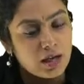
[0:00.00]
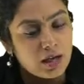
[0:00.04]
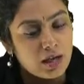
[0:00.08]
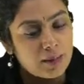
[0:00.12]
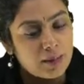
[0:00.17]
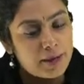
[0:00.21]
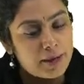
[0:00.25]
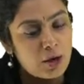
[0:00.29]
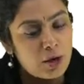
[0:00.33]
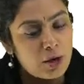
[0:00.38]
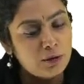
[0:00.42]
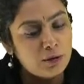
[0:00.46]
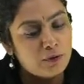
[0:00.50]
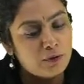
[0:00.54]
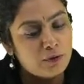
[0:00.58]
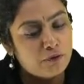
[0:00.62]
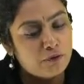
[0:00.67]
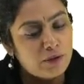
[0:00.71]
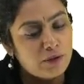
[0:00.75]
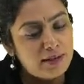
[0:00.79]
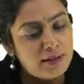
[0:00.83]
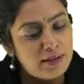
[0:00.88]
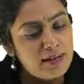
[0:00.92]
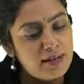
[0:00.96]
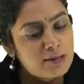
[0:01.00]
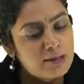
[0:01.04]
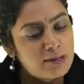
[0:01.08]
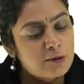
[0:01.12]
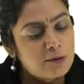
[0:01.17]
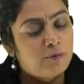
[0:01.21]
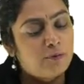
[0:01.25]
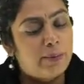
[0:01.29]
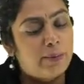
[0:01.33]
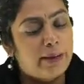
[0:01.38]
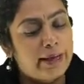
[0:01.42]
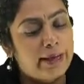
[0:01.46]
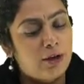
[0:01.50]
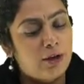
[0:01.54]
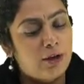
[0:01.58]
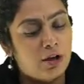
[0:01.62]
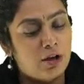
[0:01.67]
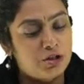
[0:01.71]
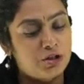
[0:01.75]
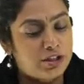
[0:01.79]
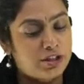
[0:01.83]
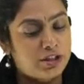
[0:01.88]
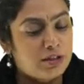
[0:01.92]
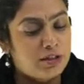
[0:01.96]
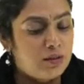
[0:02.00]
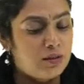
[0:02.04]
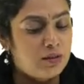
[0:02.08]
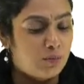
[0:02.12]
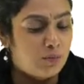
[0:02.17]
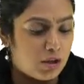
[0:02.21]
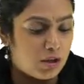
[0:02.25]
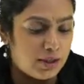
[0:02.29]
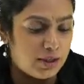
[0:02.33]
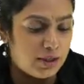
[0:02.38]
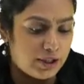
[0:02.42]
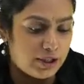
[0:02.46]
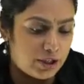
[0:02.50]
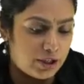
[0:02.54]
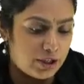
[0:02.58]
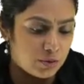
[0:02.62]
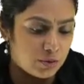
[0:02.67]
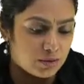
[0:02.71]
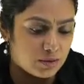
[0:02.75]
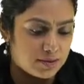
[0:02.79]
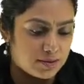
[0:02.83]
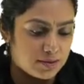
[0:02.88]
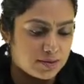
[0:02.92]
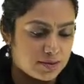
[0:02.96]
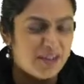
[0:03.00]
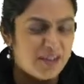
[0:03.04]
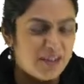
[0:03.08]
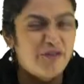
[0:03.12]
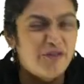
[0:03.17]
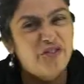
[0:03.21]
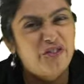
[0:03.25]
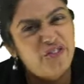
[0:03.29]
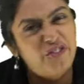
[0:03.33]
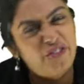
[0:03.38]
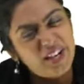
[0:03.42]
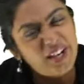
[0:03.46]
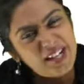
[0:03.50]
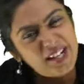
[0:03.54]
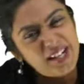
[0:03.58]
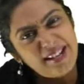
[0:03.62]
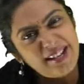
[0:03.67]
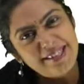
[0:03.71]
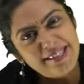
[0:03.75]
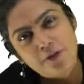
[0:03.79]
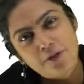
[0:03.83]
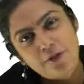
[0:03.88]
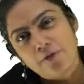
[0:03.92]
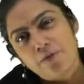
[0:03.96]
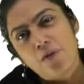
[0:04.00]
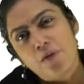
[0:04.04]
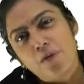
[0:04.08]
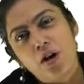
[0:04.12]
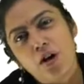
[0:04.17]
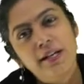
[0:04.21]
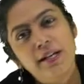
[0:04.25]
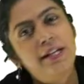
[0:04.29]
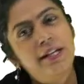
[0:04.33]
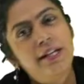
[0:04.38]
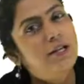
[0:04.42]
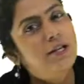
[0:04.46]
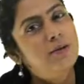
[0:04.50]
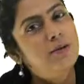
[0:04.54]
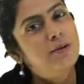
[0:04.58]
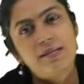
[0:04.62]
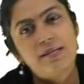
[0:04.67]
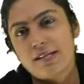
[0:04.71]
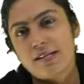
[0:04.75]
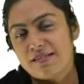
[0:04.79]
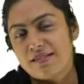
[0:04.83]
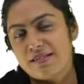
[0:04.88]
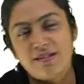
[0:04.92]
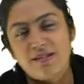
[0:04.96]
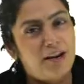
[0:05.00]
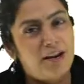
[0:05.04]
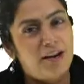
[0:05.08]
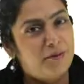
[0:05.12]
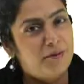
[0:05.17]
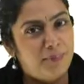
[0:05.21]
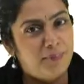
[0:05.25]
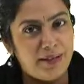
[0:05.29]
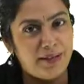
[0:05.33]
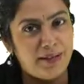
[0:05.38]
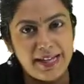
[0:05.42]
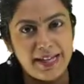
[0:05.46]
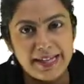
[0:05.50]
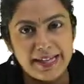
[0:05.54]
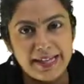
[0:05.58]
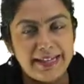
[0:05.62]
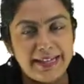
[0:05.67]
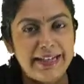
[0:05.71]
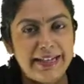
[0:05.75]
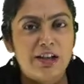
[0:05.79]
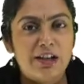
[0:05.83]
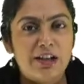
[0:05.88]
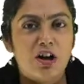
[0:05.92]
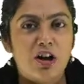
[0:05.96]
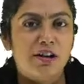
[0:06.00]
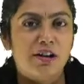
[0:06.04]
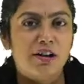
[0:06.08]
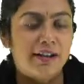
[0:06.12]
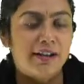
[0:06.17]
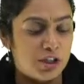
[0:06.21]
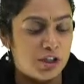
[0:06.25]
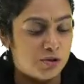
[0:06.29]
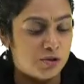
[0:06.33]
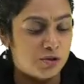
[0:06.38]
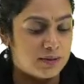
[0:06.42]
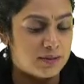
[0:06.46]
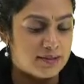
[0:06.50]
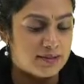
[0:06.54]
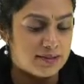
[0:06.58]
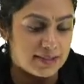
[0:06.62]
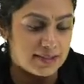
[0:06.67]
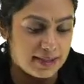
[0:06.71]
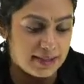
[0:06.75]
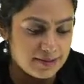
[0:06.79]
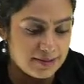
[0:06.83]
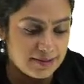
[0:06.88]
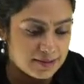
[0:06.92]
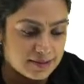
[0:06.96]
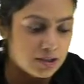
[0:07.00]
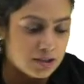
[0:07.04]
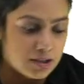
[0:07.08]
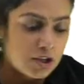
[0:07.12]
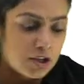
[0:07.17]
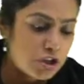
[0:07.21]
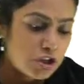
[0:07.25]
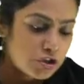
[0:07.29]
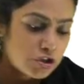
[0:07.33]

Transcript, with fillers: About the fitness of biological molecules. Fitness of molecules does not make any contextual sense.